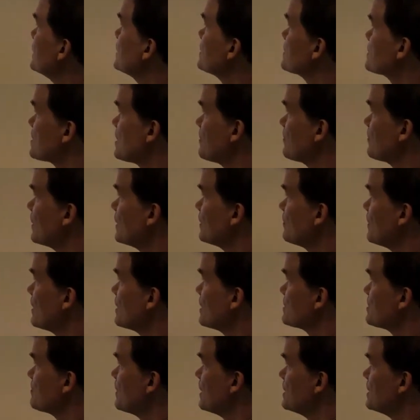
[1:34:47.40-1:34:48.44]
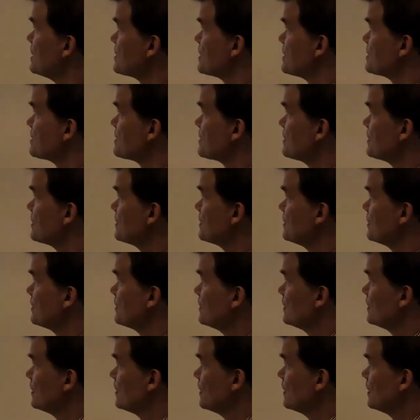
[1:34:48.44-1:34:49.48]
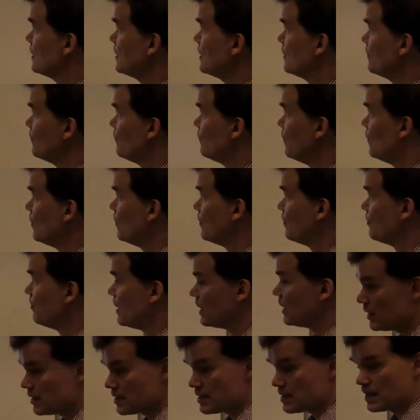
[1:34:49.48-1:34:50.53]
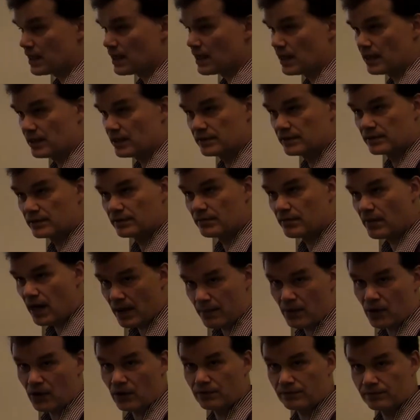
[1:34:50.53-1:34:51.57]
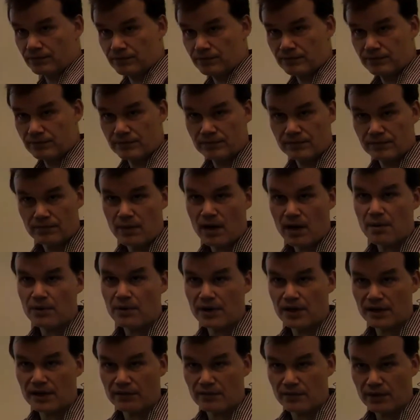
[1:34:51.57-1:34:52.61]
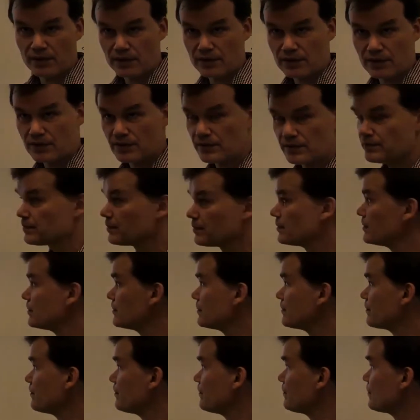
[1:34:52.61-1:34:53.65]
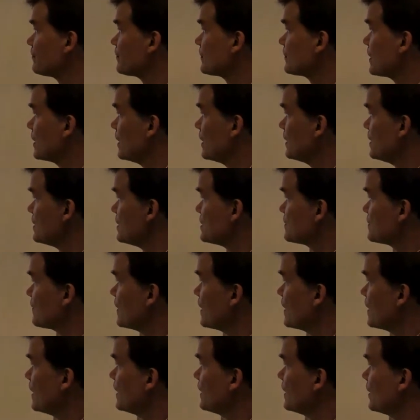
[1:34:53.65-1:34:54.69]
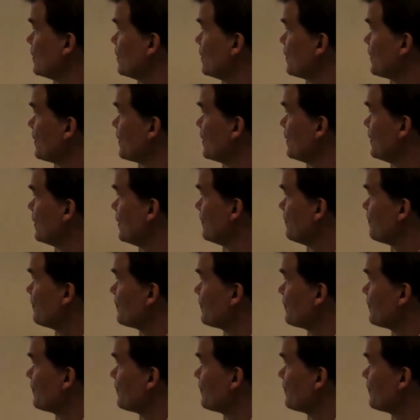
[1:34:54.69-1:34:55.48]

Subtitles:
weighted sum rate maximization for multi-cell Mimo networks. And this is relying on